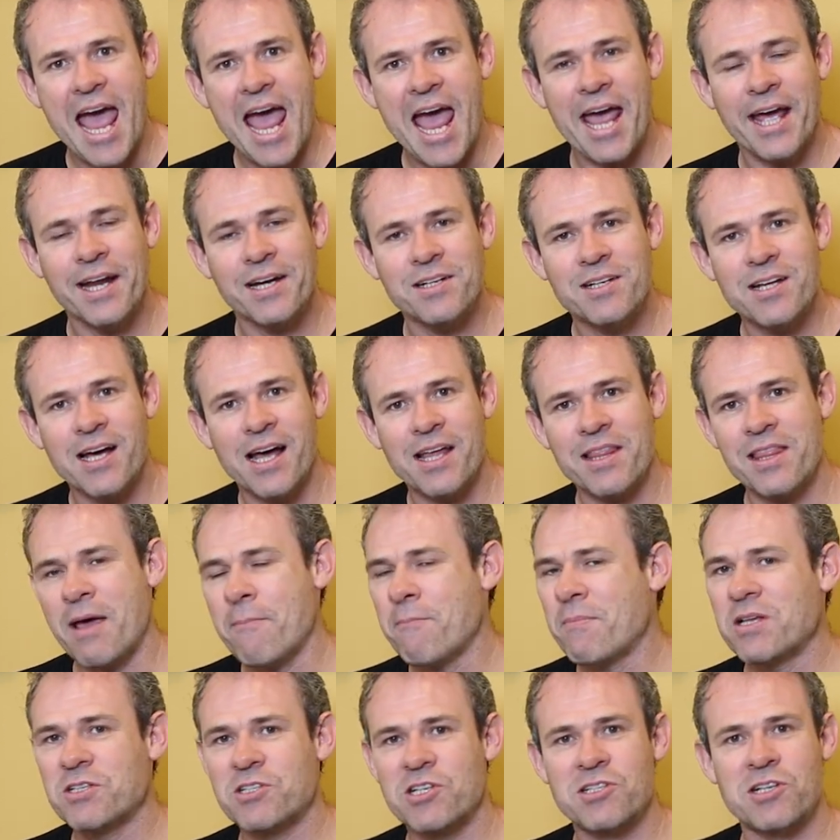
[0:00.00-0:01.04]
And uh, that
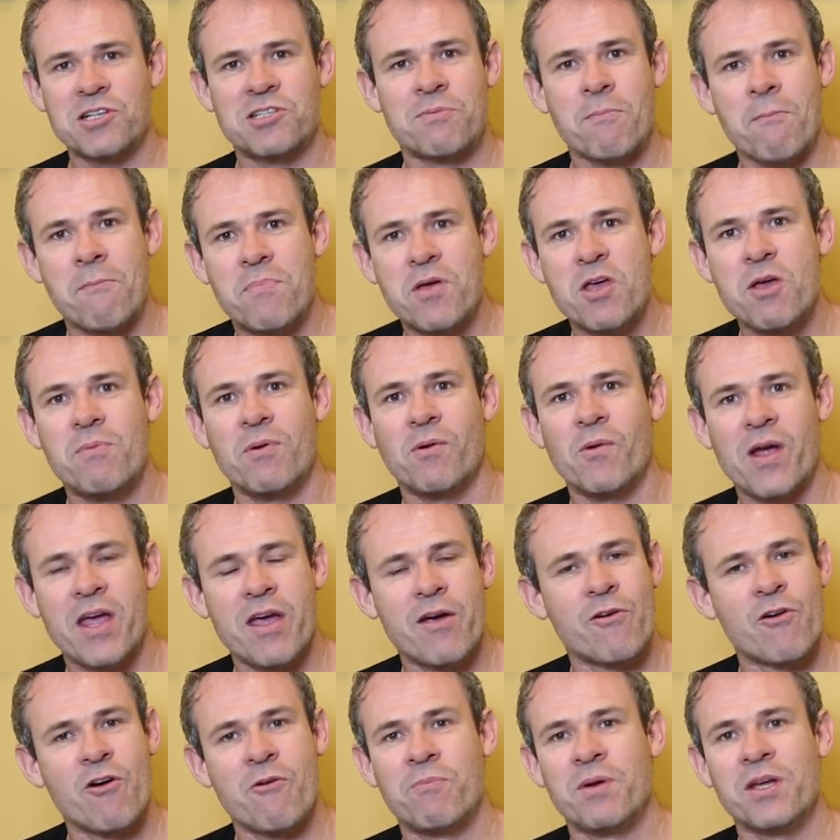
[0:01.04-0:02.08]
means there's some people
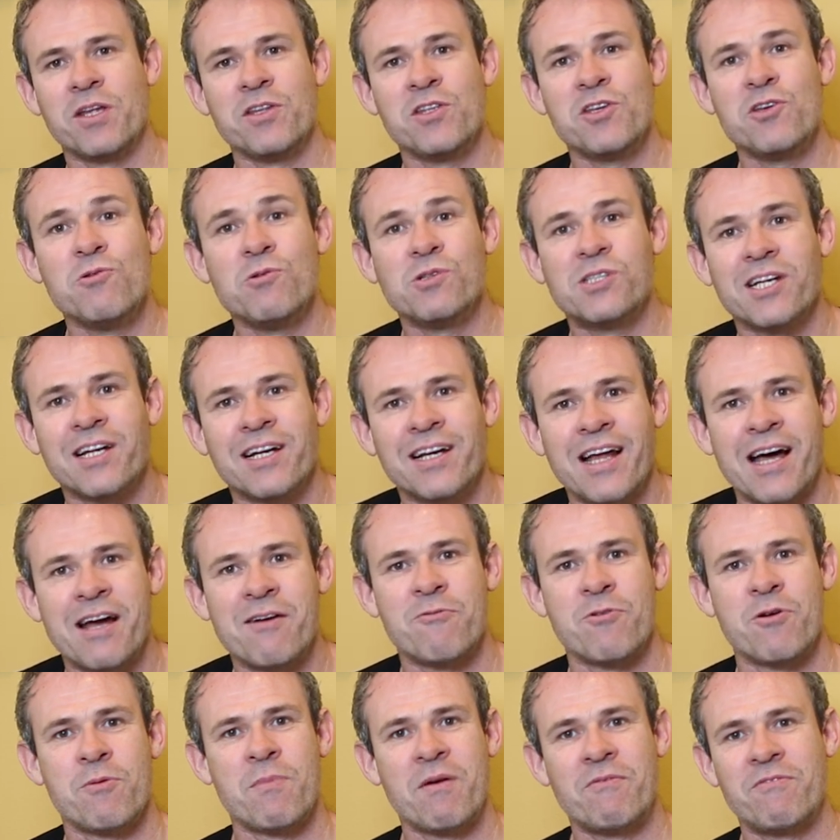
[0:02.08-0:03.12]
here who have been using
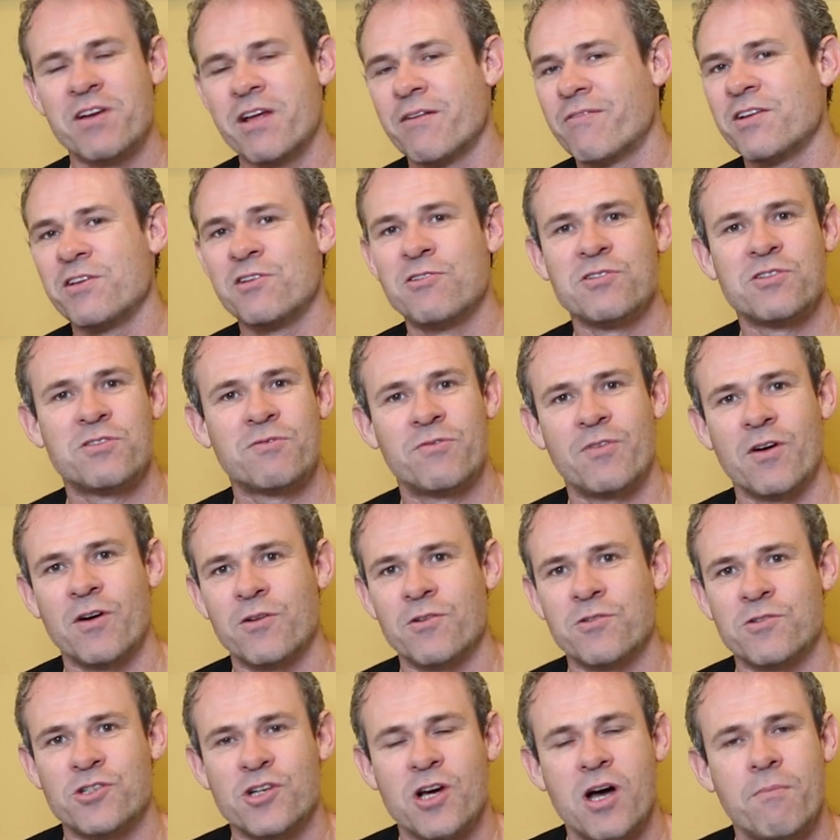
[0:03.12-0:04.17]
Lightroom have never used
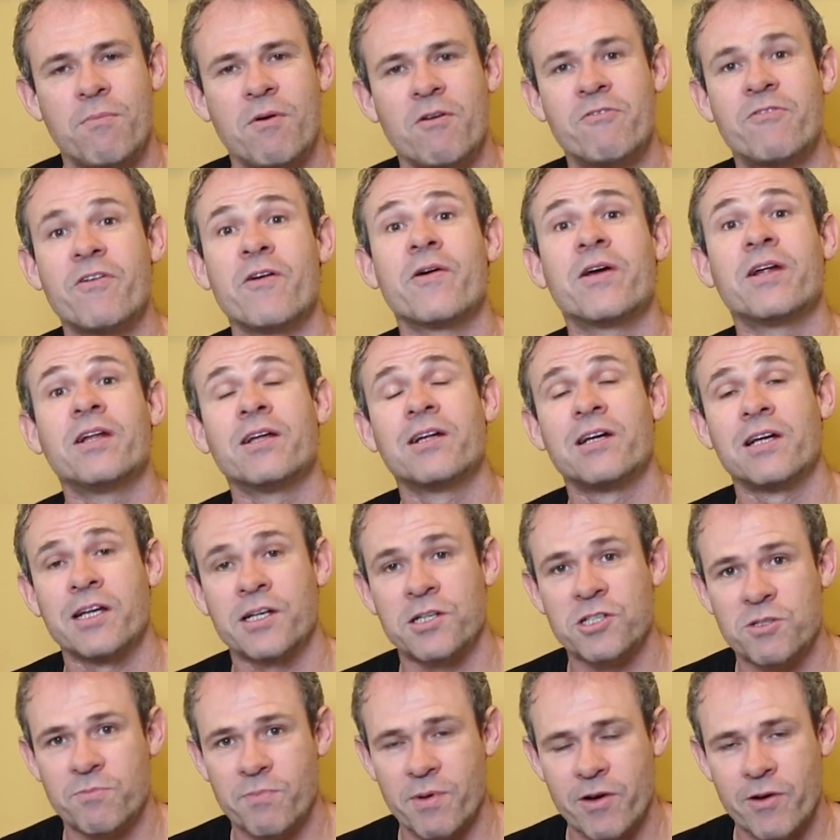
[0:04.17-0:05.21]
Photoshop or very little
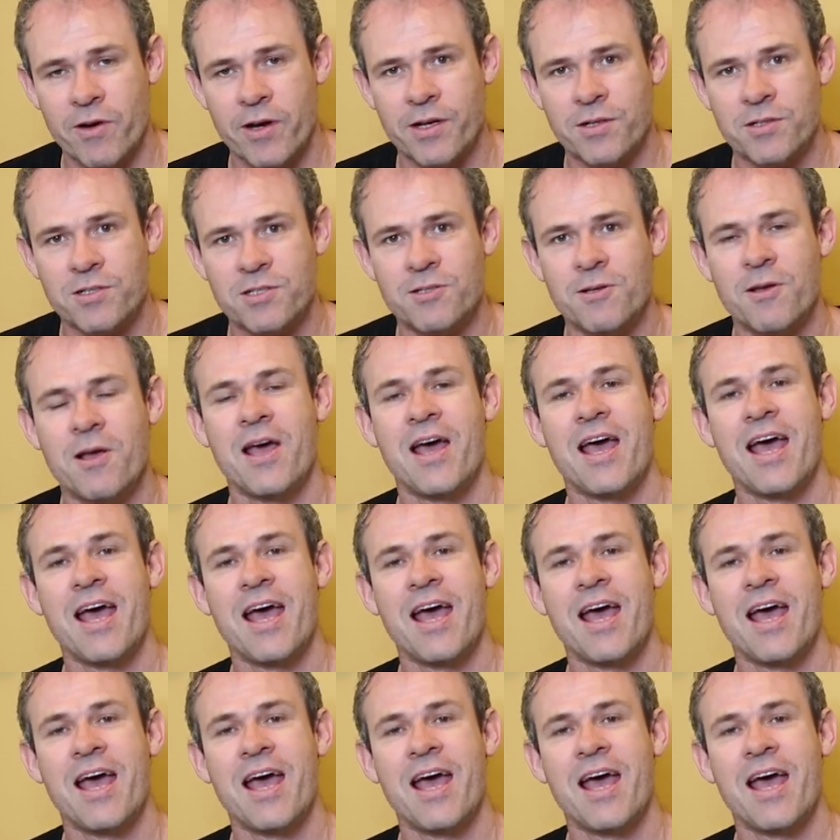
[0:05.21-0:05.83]
experience.